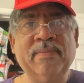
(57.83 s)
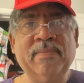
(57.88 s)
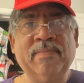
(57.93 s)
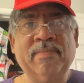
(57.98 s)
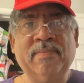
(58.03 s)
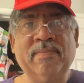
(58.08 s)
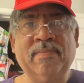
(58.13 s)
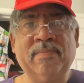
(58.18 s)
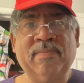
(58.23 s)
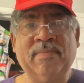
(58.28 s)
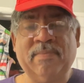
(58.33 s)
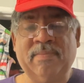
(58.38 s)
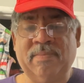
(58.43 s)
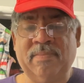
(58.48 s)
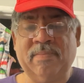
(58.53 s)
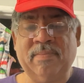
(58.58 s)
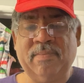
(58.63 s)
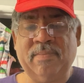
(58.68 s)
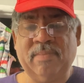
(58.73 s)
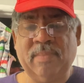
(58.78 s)

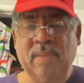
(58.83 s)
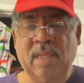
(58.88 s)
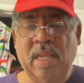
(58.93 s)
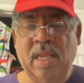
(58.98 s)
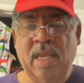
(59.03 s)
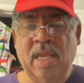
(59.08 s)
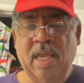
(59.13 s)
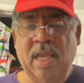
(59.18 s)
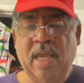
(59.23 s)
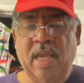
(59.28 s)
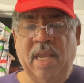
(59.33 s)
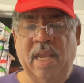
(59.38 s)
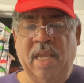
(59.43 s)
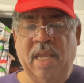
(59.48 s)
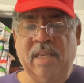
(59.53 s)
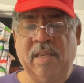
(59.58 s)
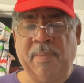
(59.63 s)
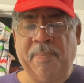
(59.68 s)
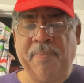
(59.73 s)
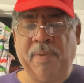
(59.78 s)

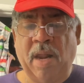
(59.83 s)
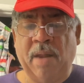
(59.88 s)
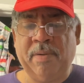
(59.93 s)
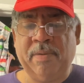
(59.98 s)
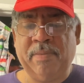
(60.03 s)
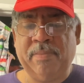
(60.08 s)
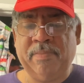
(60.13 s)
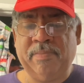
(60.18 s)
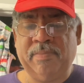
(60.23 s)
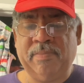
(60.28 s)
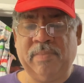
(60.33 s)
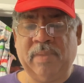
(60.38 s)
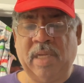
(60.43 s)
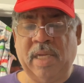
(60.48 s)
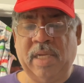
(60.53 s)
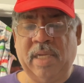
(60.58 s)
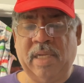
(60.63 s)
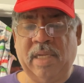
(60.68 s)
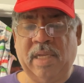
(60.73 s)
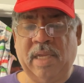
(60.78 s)
It's a problem
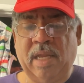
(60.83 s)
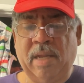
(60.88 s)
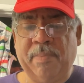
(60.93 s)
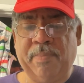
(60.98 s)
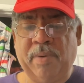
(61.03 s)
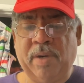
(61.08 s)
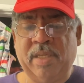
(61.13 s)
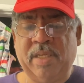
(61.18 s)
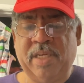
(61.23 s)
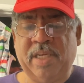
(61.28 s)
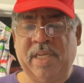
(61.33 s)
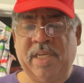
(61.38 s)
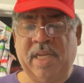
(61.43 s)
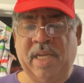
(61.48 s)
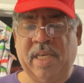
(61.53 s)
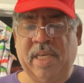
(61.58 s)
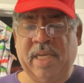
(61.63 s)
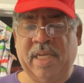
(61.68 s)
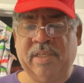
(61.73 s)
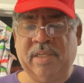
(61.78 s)

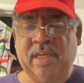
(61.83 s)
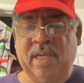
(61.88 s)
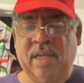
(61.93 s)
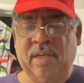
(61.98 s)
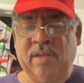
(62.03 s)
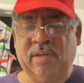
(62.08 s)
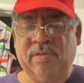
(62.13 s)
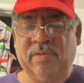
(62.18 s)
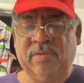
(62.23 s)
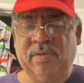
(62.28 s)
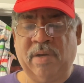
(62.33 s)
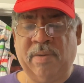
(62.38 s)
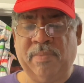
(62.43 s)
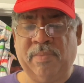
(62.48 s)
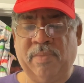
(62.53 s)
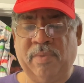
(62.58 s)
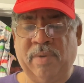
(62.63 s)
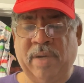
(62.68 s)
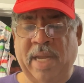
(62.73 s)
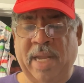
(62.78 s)
President-elect Donald Trump
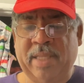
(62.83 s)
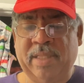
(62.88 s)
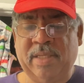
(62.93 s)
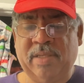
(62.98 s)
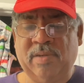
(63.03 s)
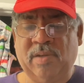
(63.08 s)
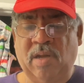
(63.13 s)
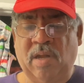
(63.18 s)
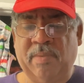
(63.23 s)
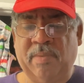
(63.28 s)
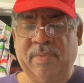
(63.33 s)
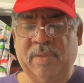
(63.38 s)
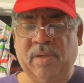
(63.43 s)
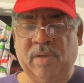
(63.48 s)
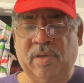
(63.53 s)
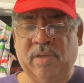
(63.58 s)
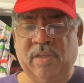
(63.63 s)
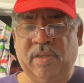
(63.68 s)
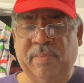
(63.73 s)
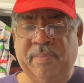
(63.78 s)
will have to solve in
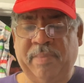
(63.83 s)
order to